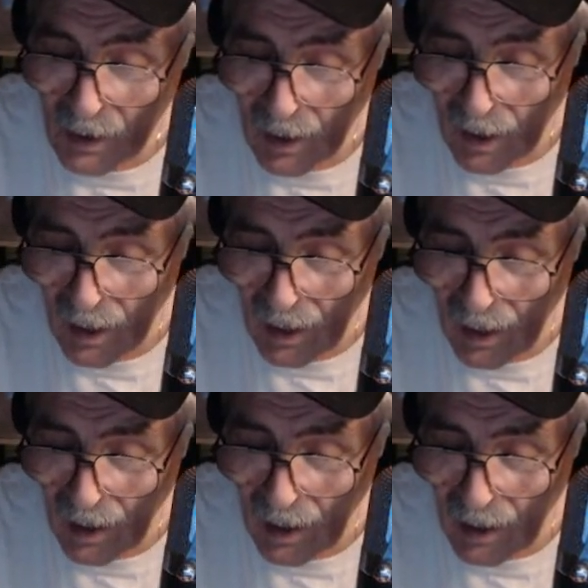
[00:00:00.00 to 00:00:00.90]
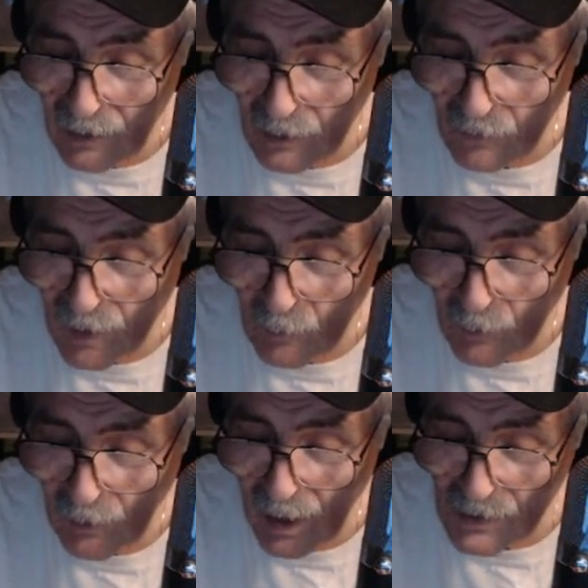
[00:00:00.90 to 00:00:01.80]

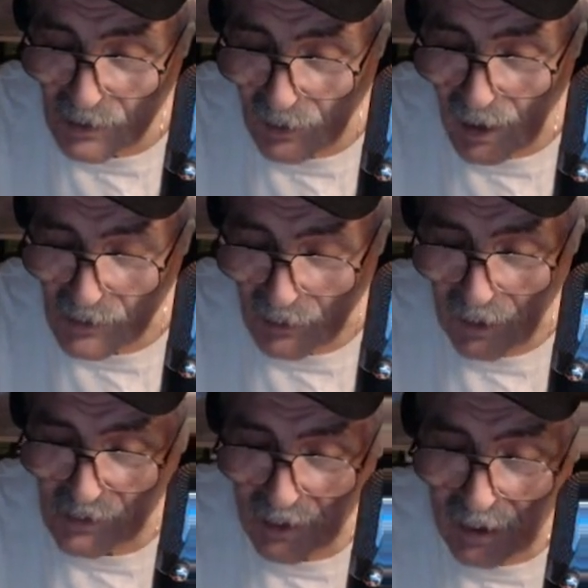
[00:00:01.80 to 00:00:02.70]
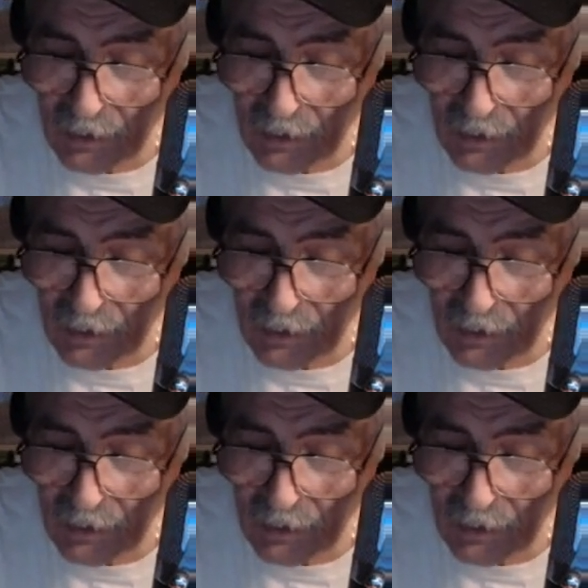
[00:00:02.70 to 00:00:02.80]
November Oscar. How's it?